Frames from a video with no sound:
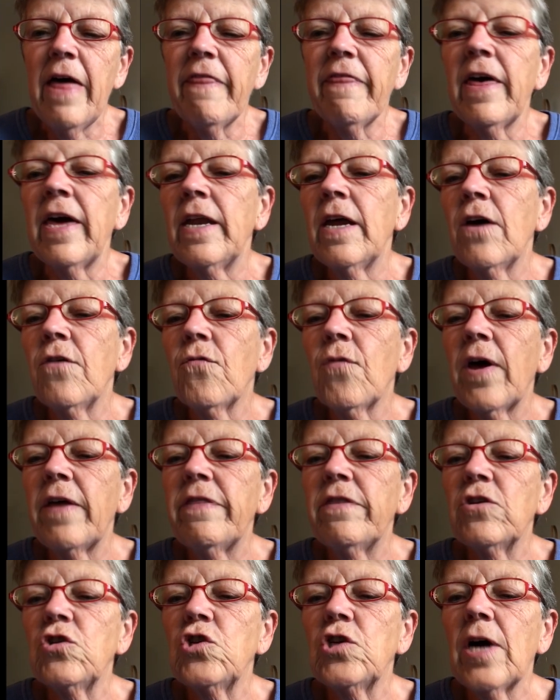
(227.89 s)
Then I
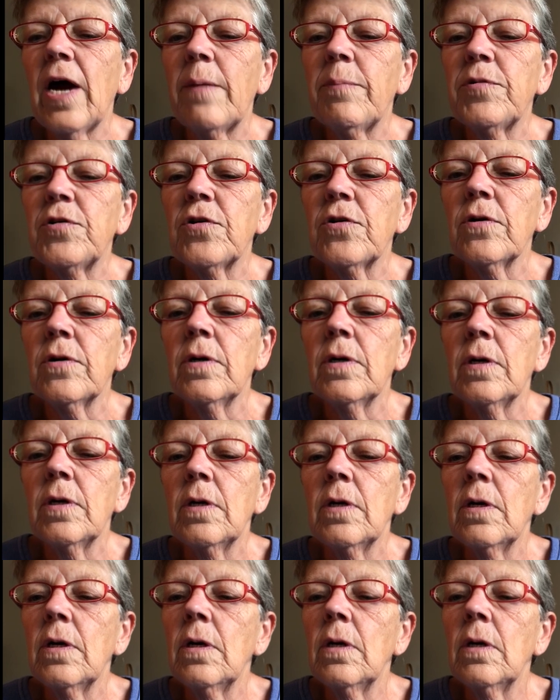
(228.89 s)
read the chapter,
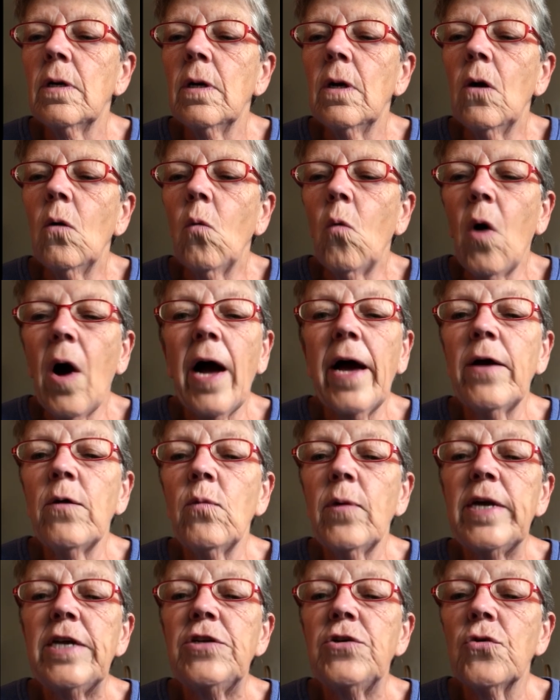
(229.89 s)
Why
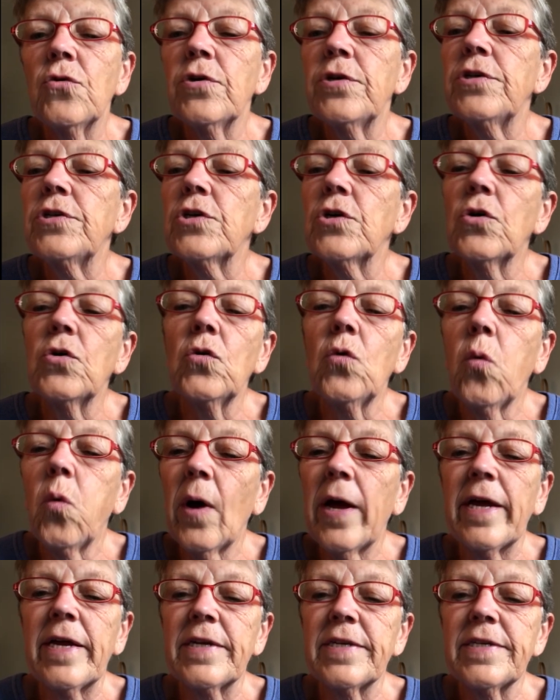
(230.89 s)
We Don't
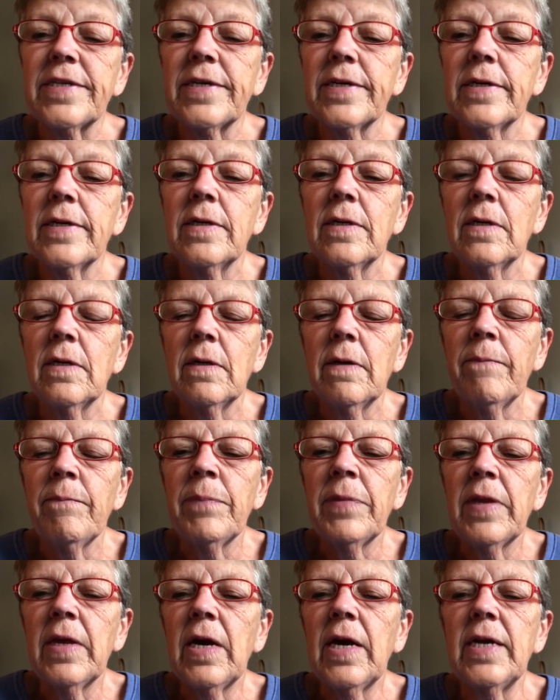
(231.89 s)
Quit,
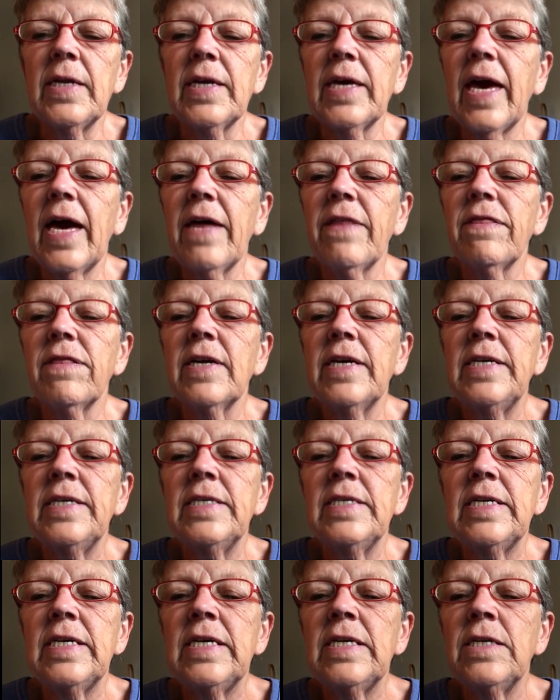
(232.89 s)
in
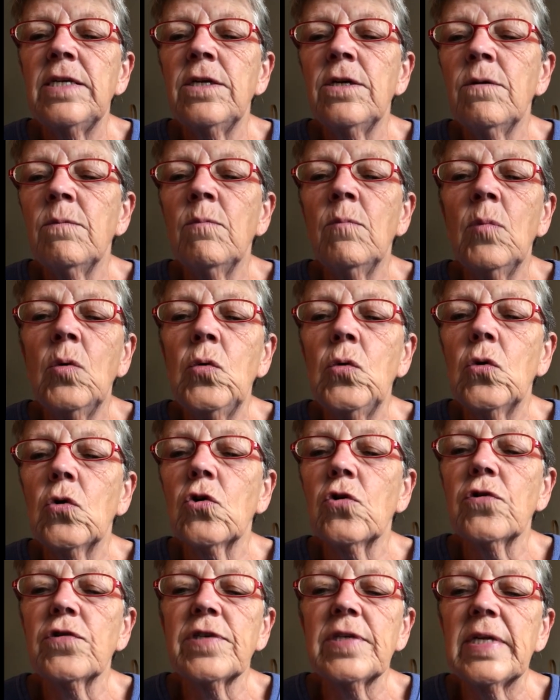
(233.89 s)
Kathleen Dean
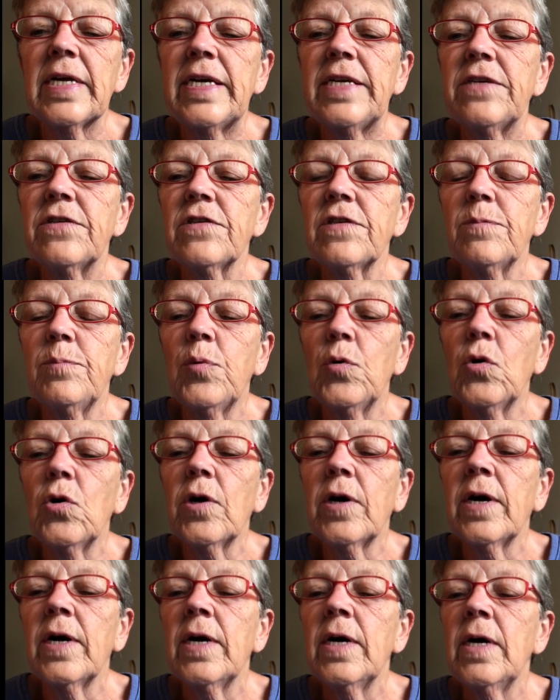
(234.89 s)
Moore's latest
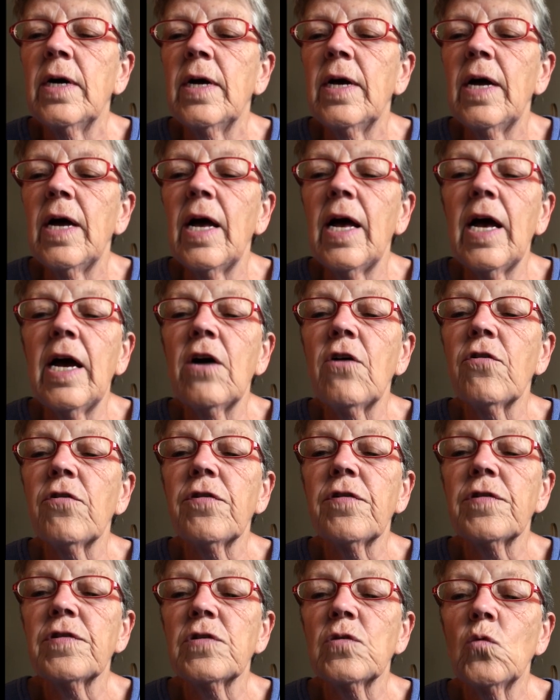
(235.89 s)
book,
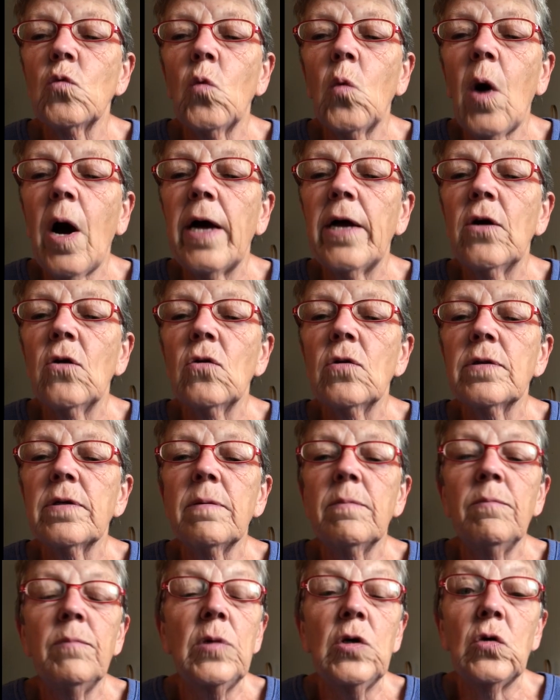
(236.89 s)
Earth's Wild
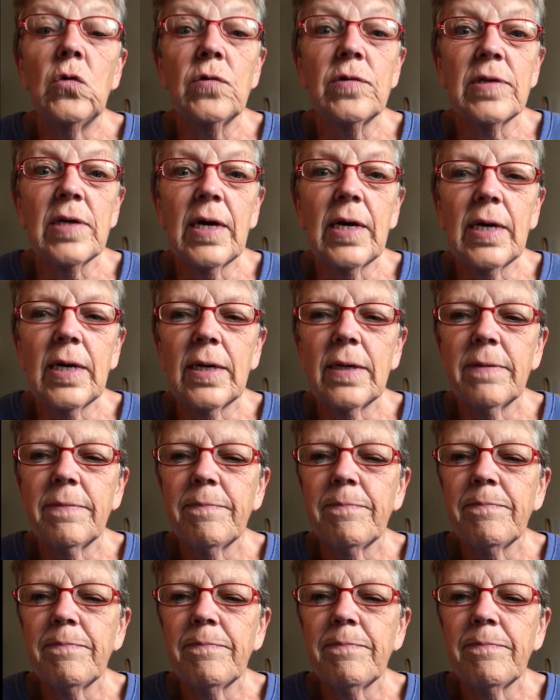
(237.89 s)
Music.